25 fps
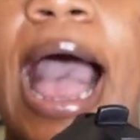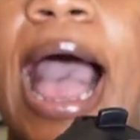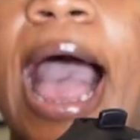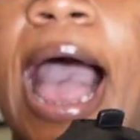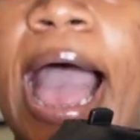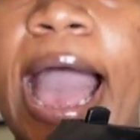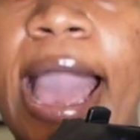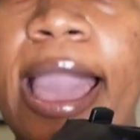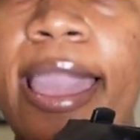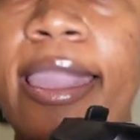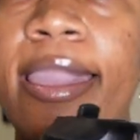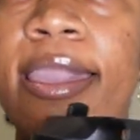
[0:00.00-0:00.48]

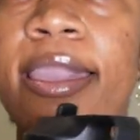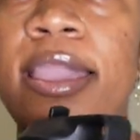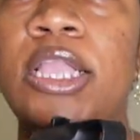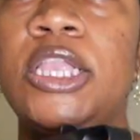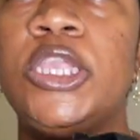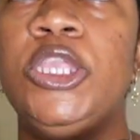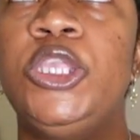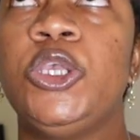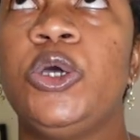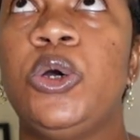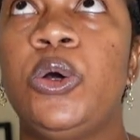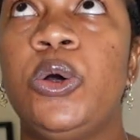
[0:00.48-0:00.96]

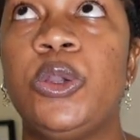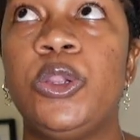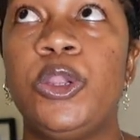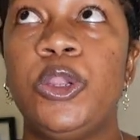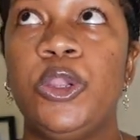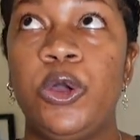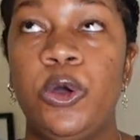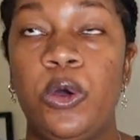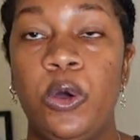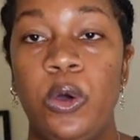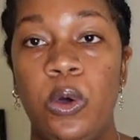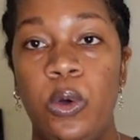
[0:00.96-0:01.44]
I don't
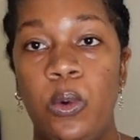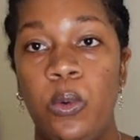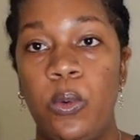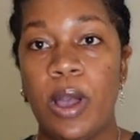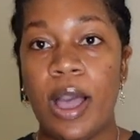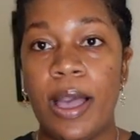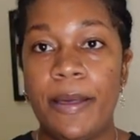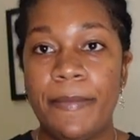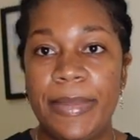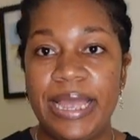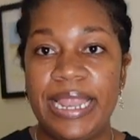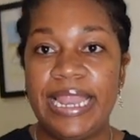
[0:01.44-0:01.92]
know
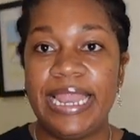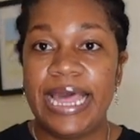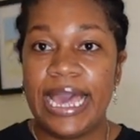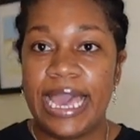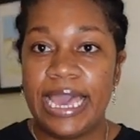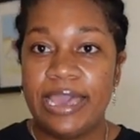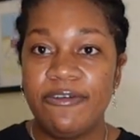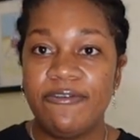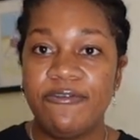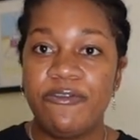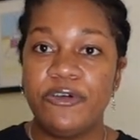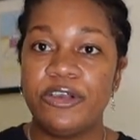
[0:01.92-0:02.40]
what my
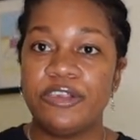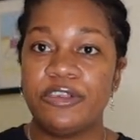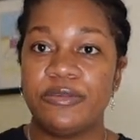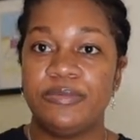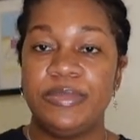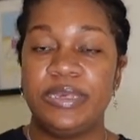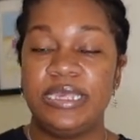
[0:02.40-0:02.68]
life was